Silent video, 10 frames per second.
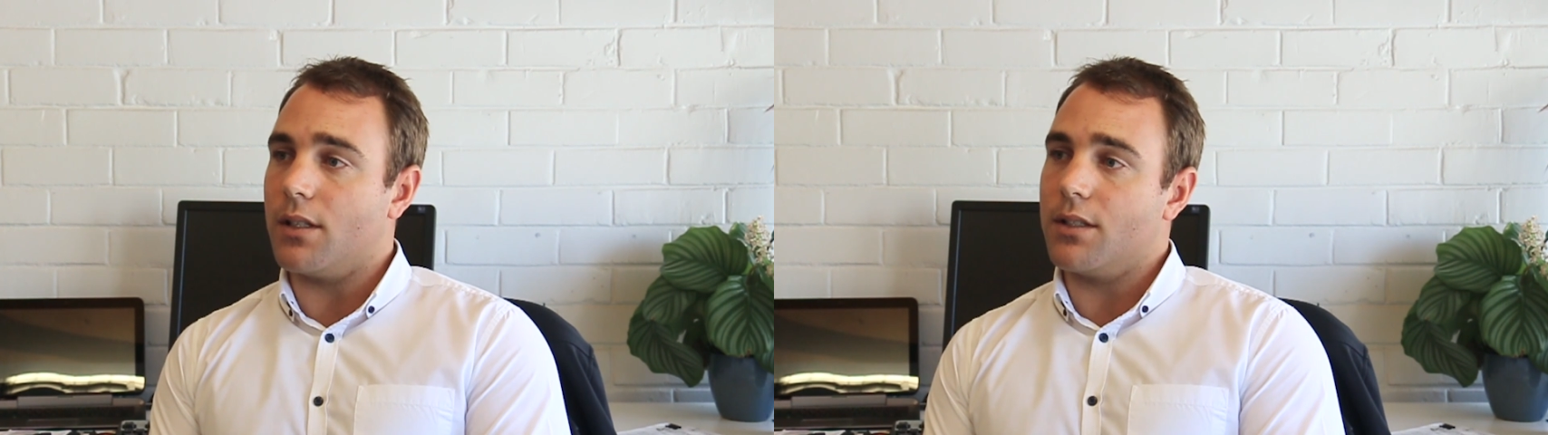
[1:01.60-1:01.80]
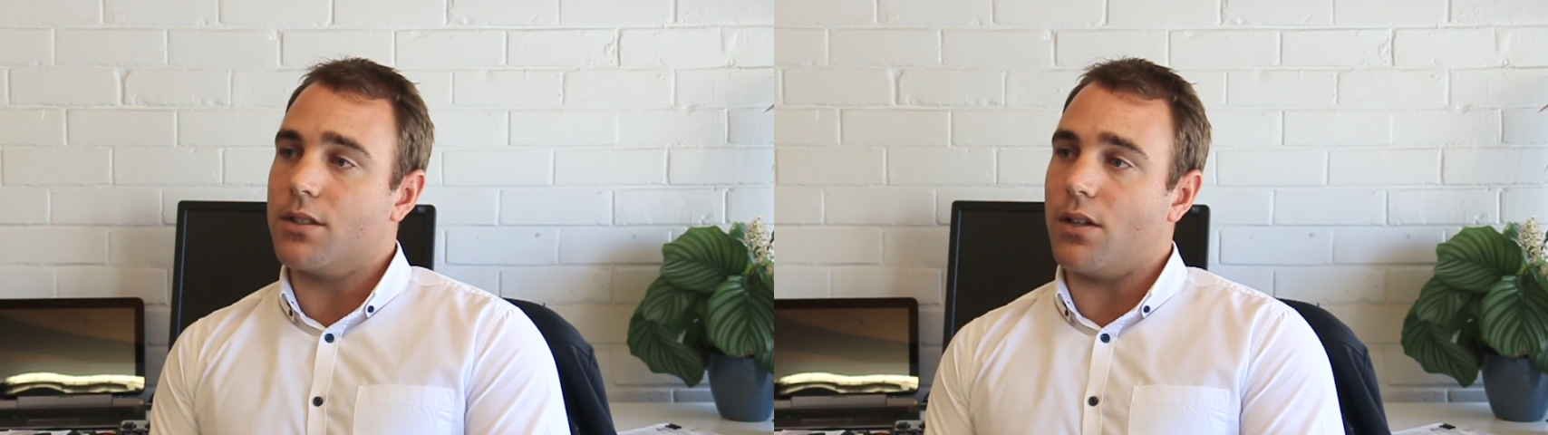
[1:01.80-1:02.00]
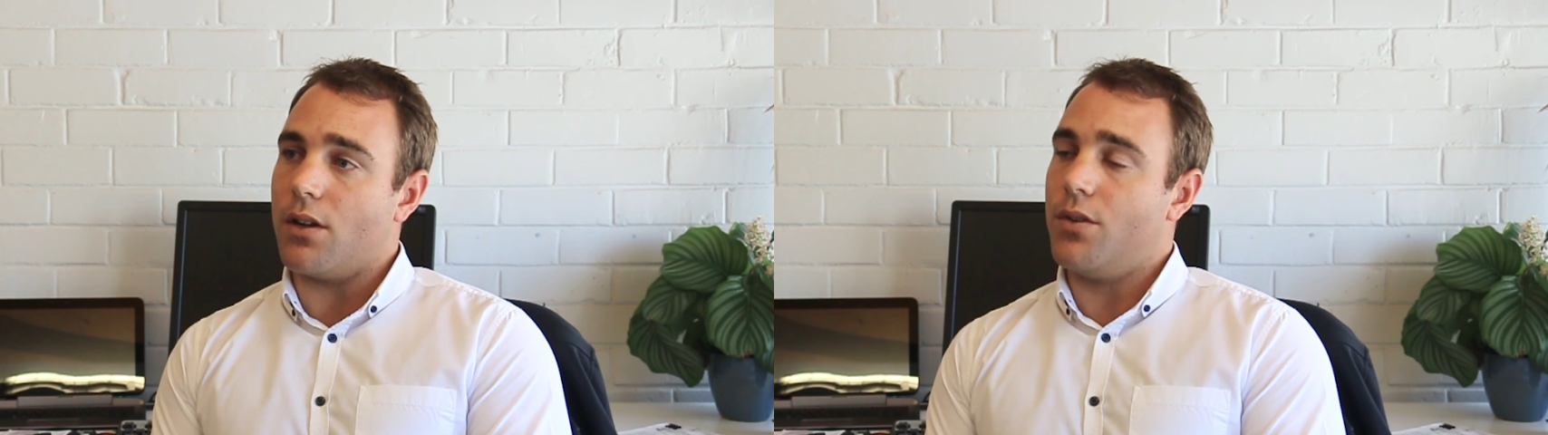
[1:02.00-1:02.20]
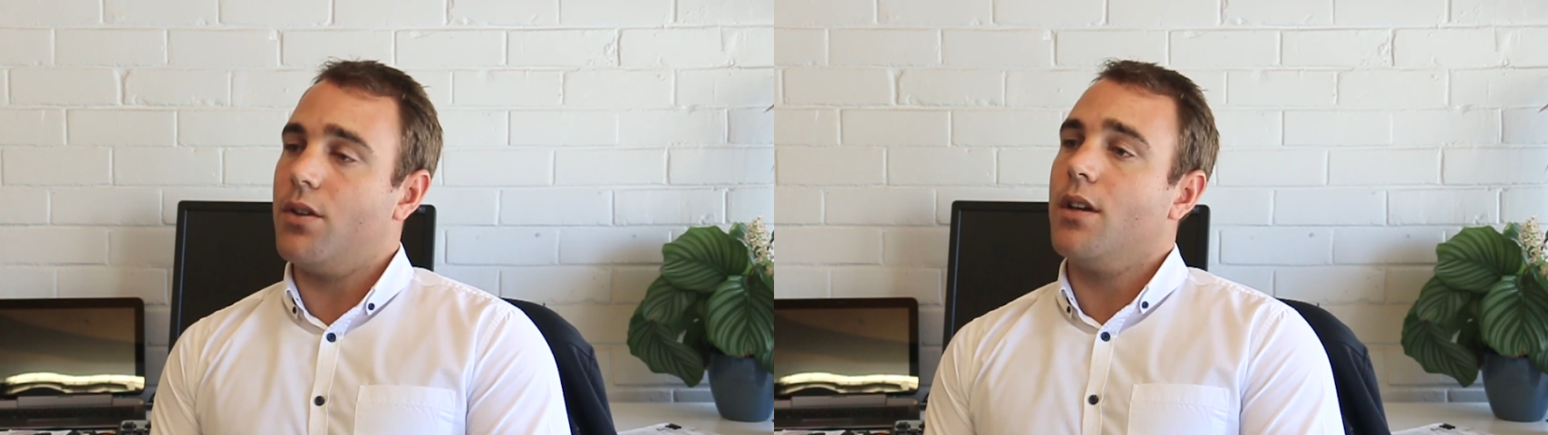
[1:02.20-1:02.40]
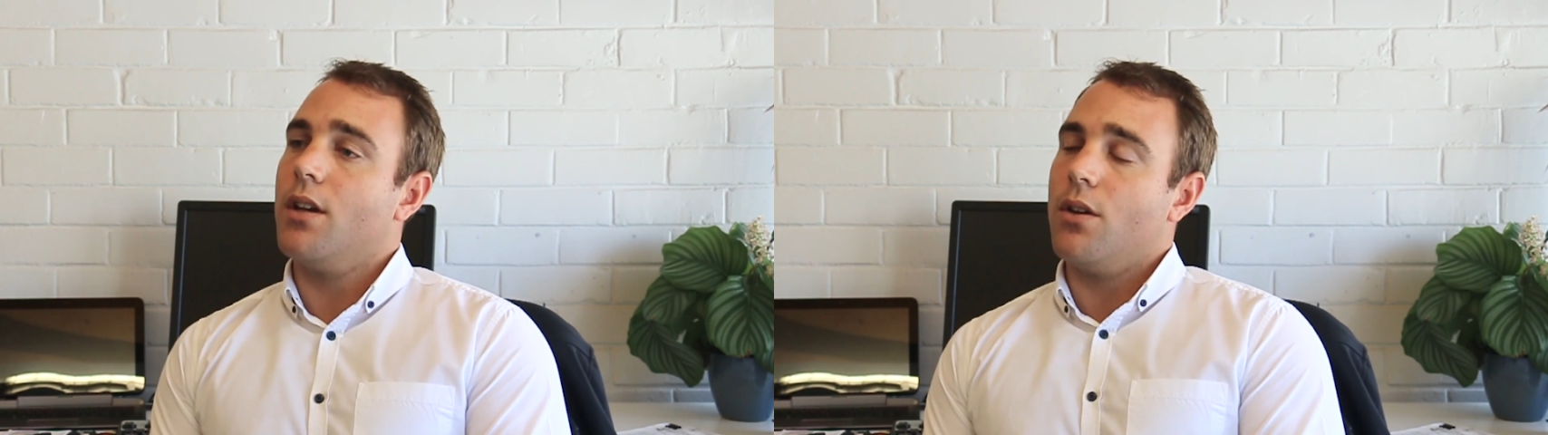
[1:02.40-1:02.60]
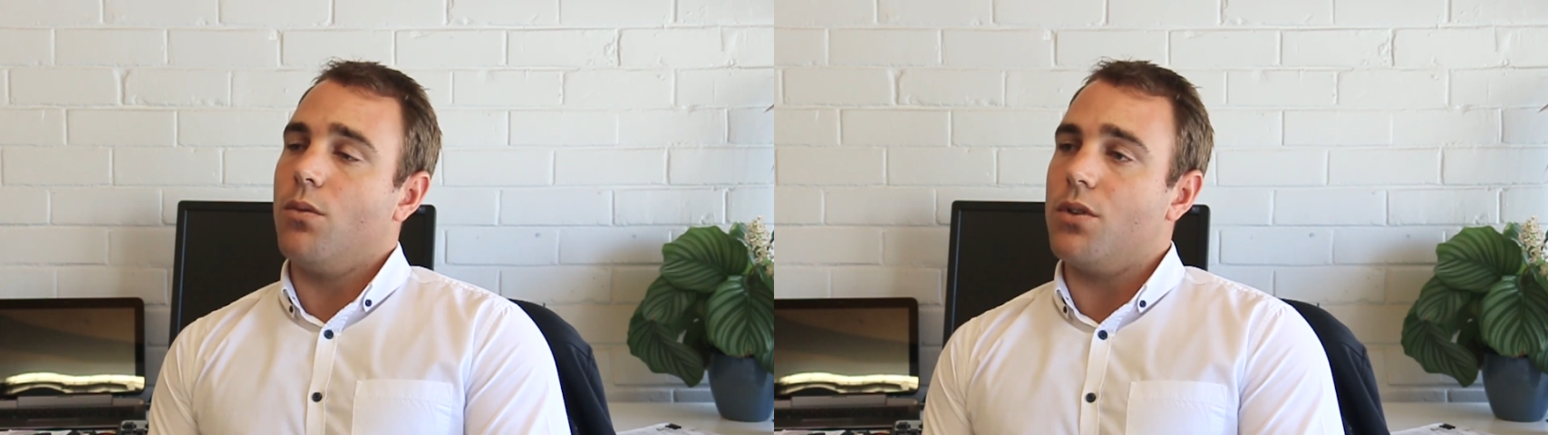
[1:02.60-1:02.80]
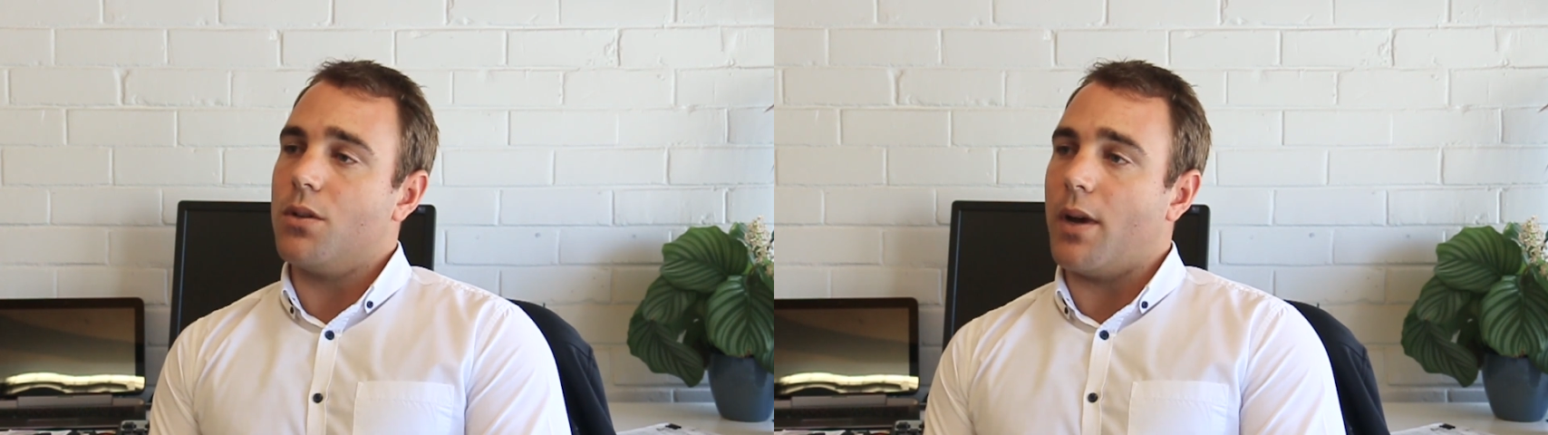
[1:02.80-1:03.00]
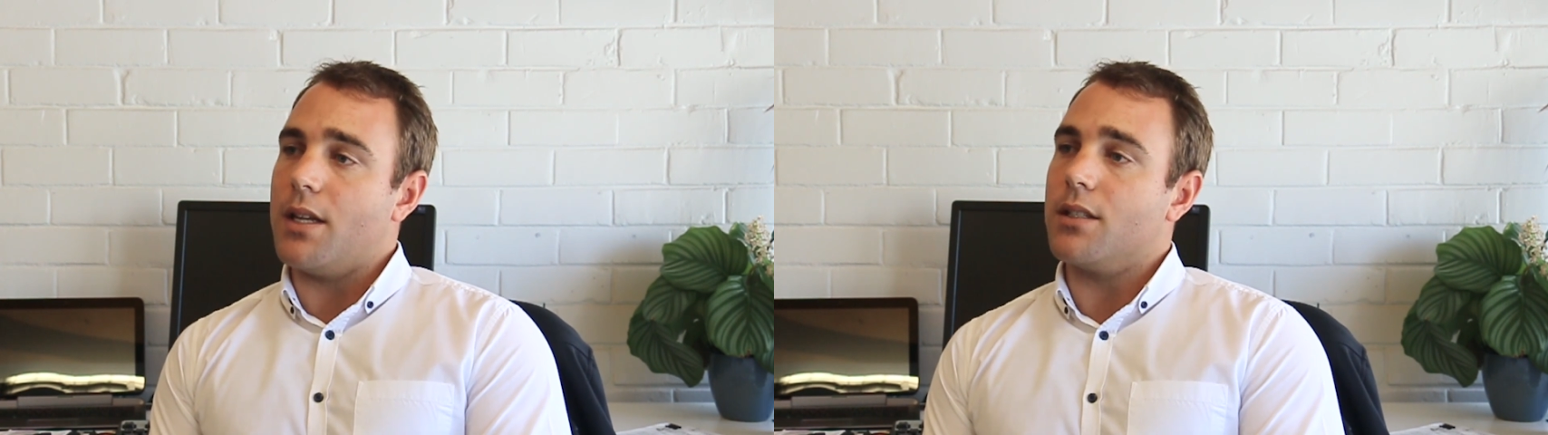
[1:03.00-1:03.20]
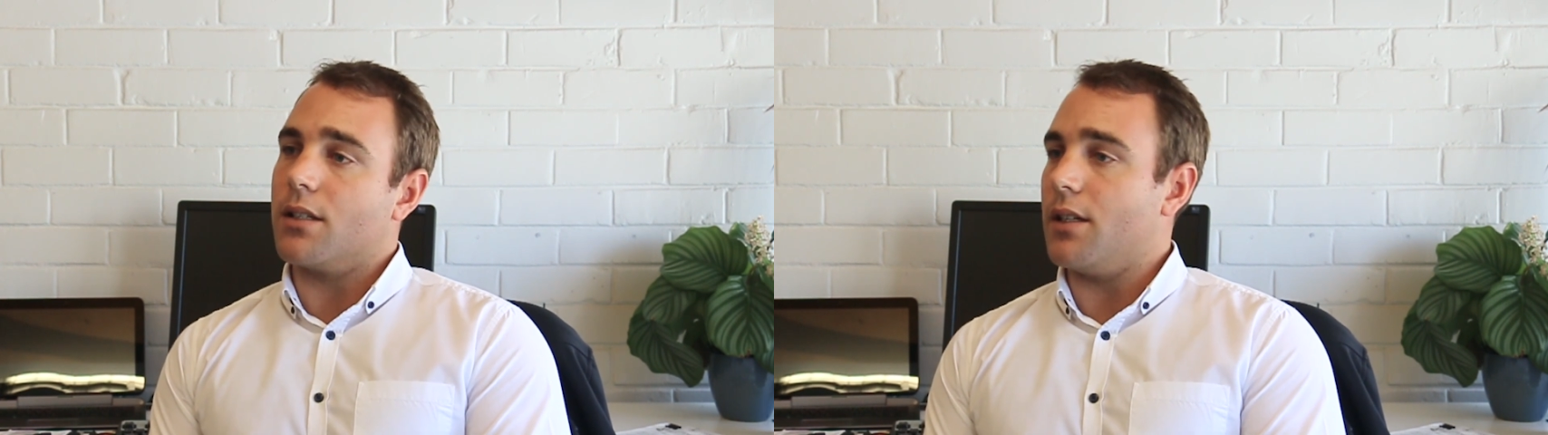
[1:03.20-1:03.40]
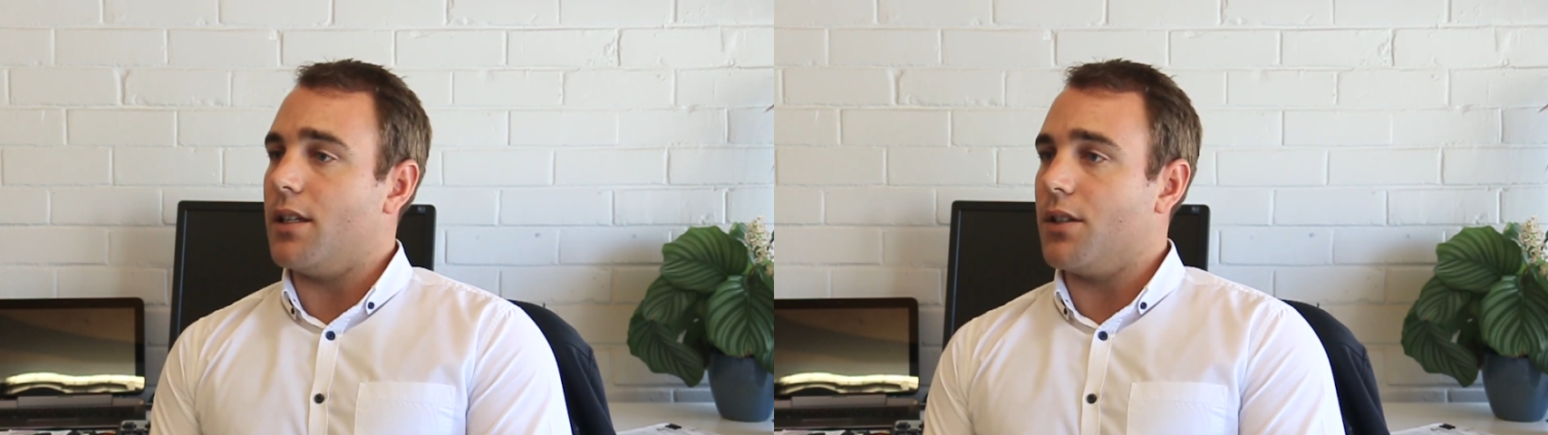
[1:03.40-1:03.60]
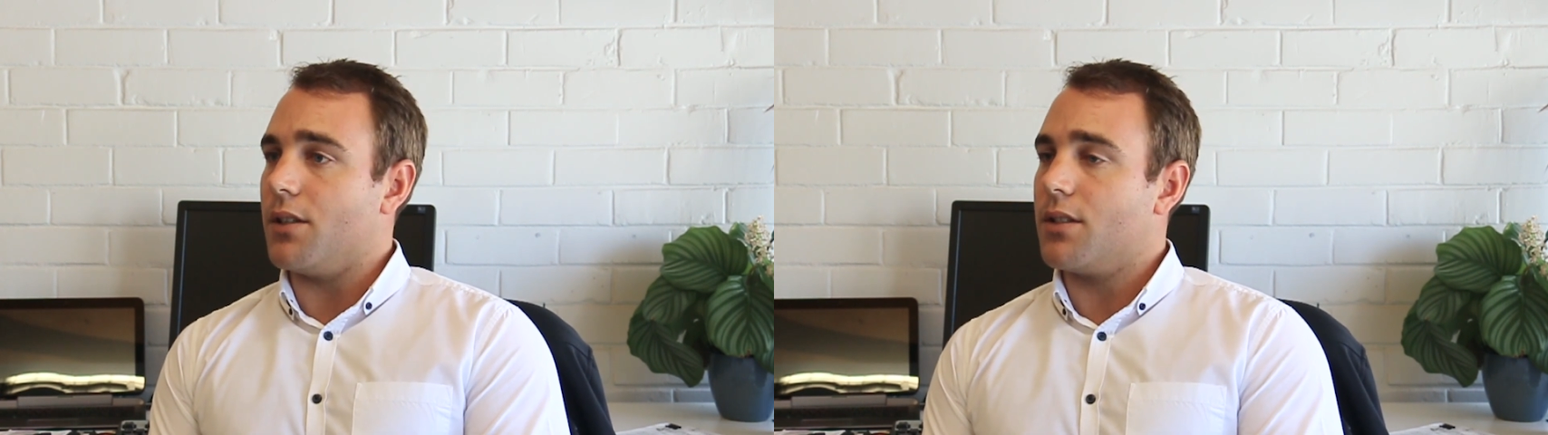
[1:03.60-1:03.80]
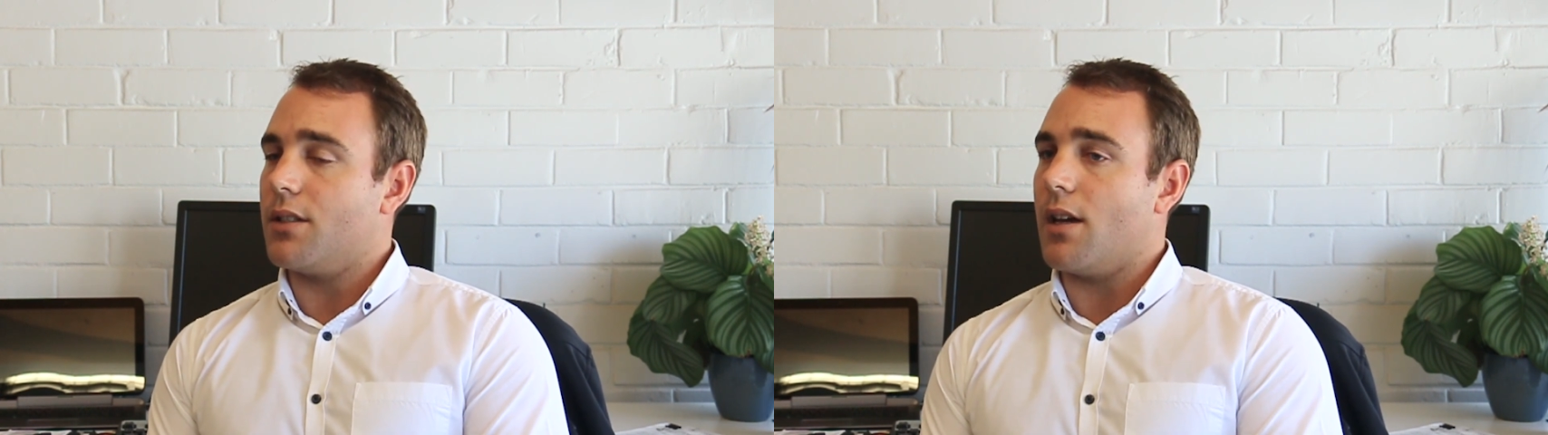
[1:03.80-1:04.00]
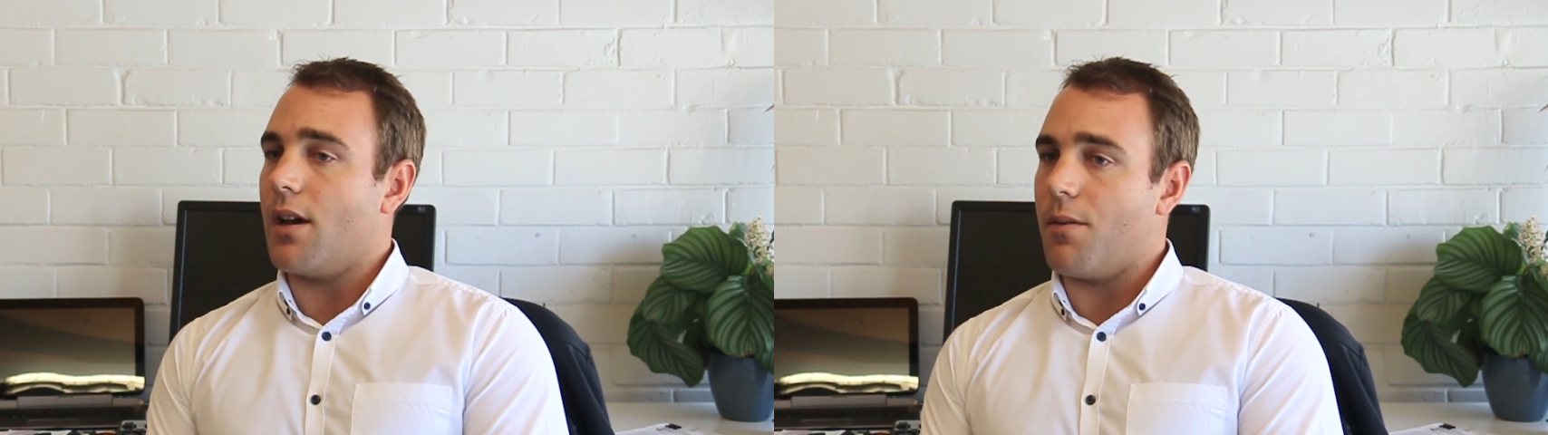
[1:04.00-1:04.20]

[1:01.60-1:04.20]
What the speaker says: and things, so which are basically just